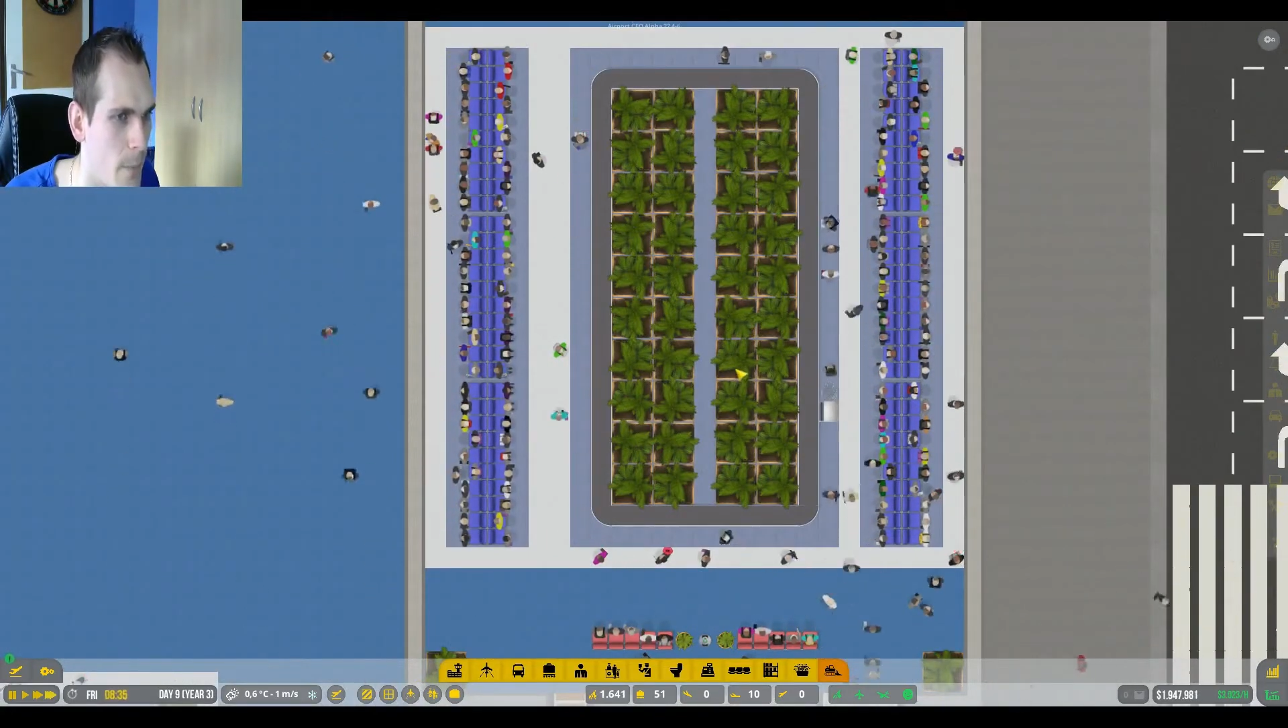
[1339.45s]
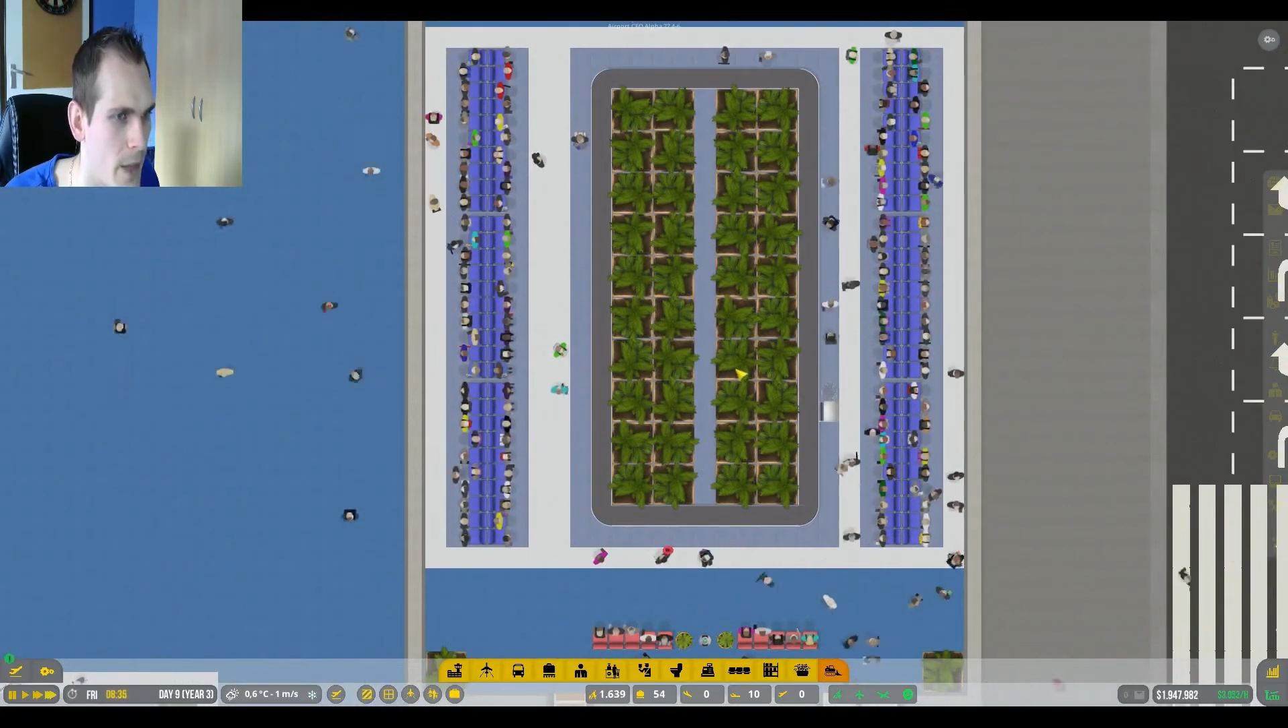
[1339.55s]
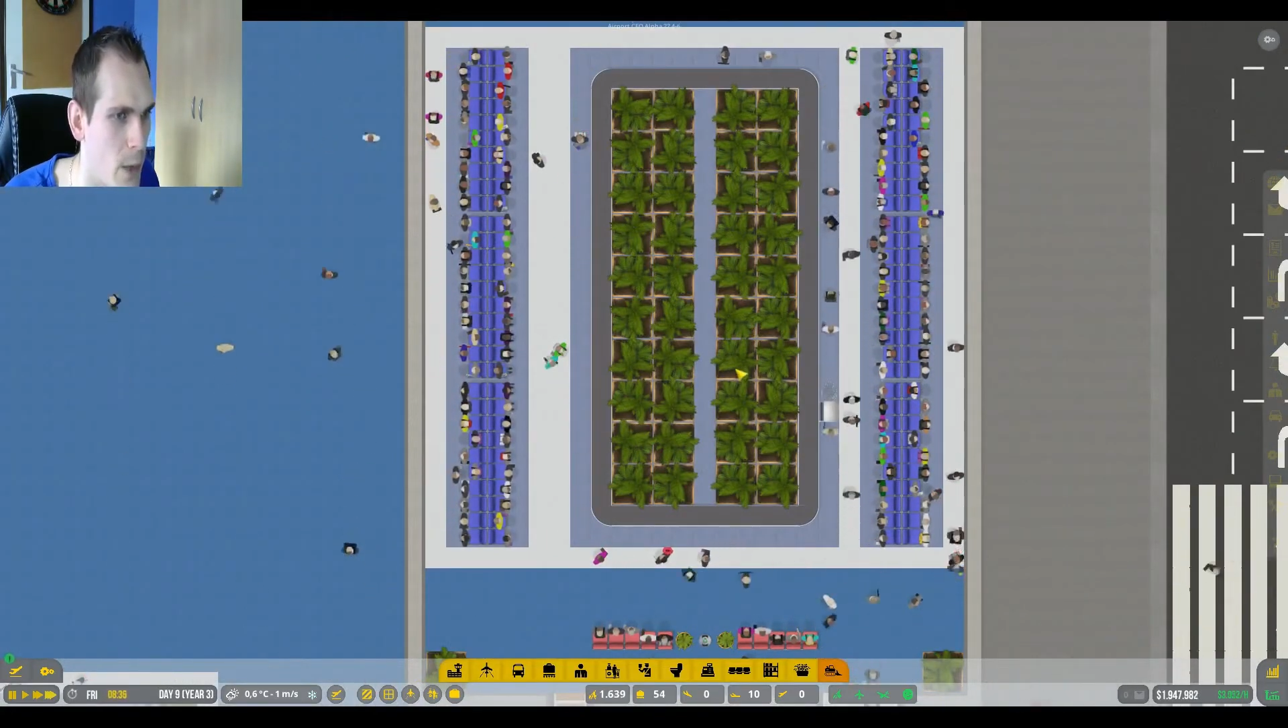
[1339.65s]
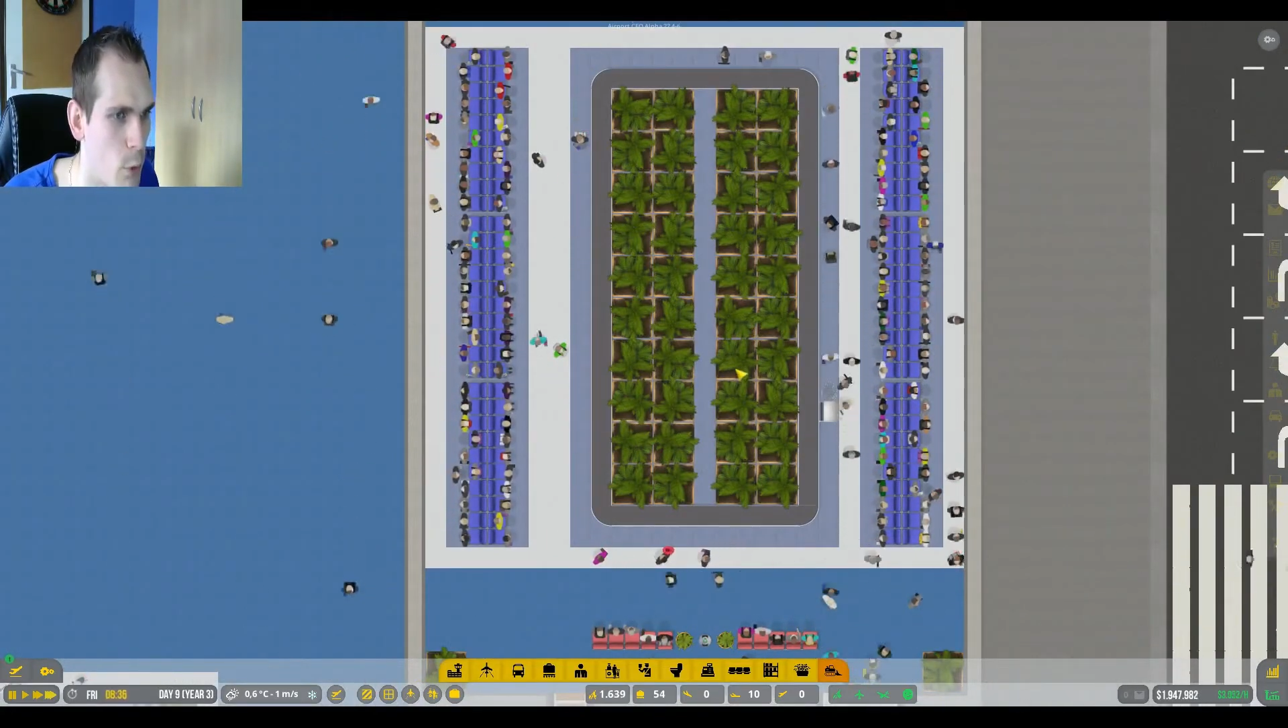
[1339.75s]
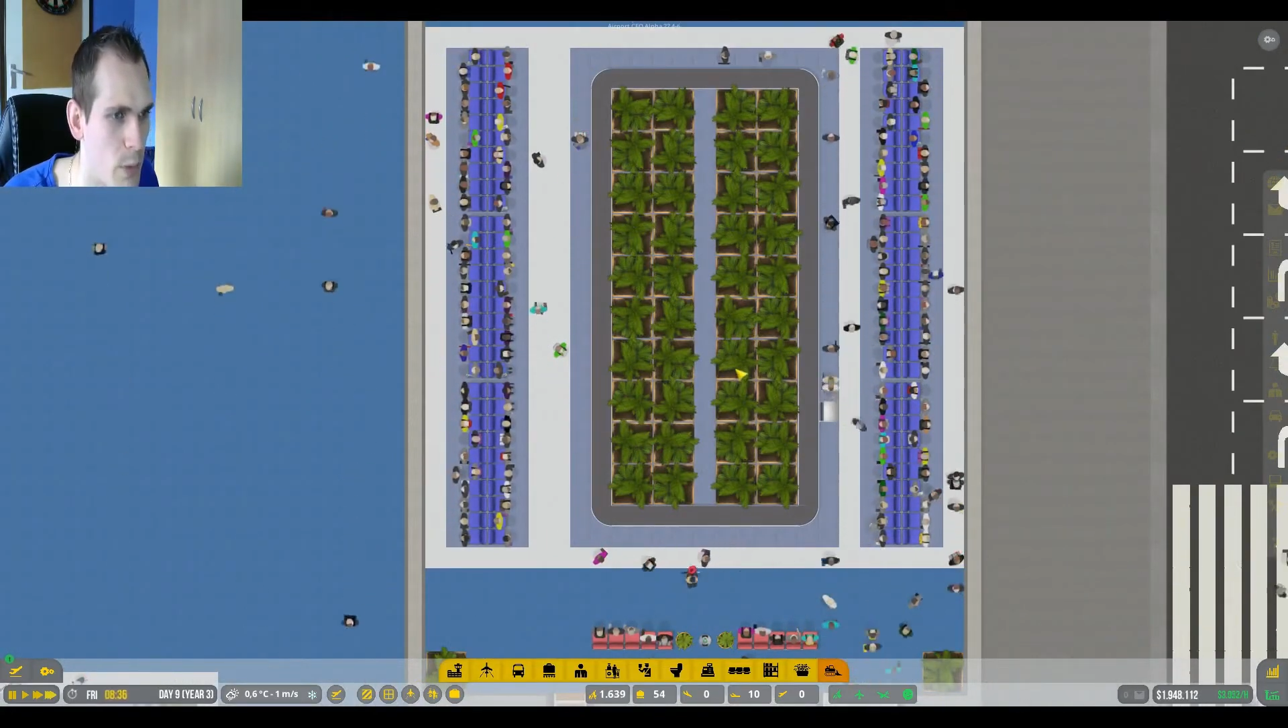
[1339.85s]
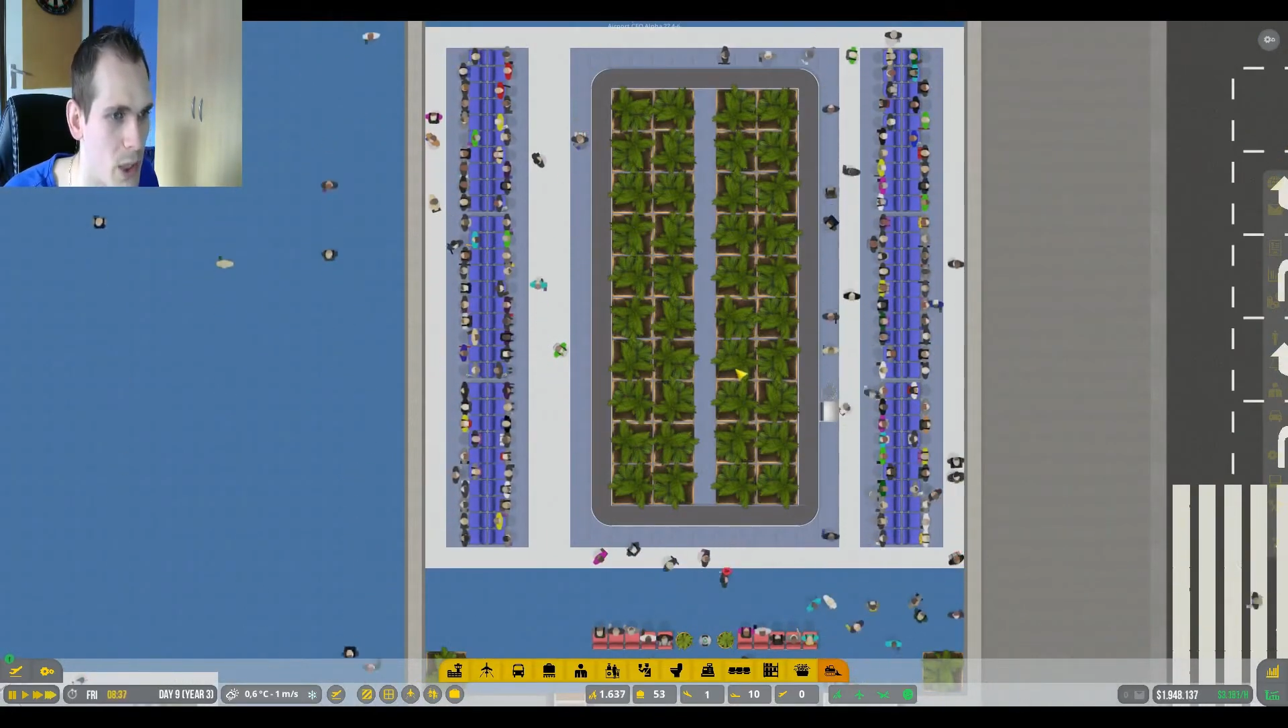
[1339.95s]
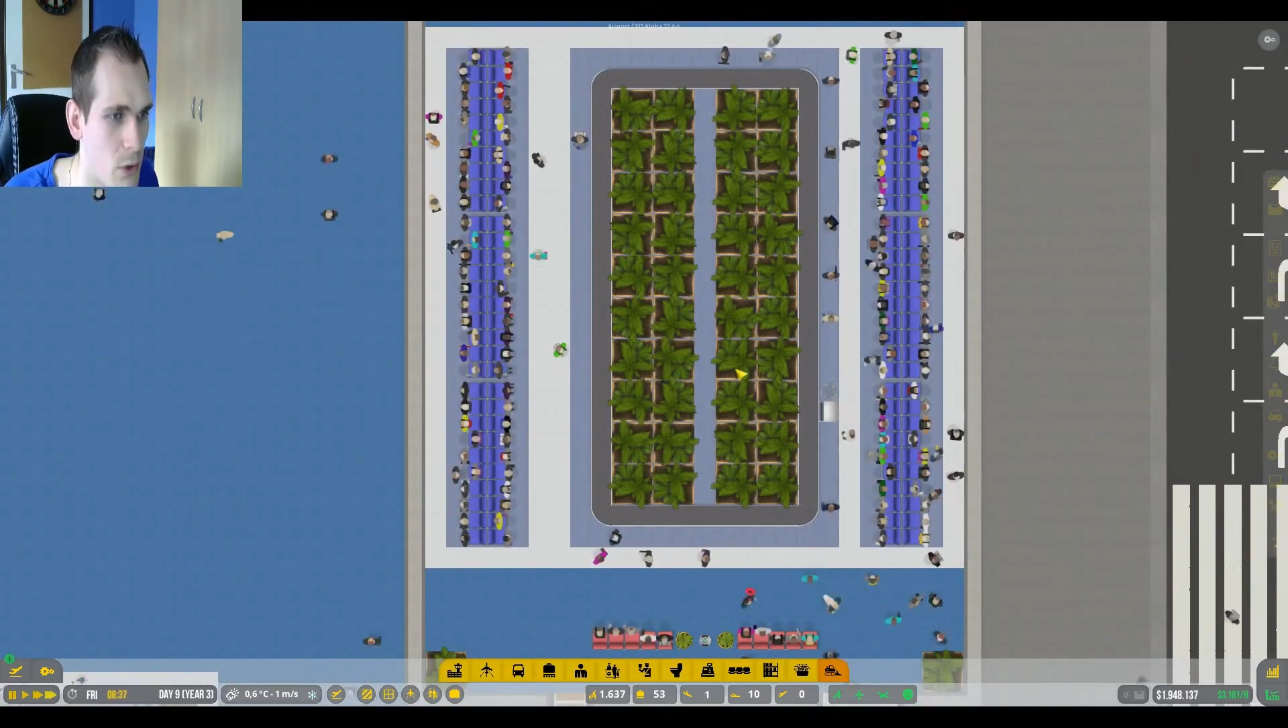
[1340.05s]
that would be a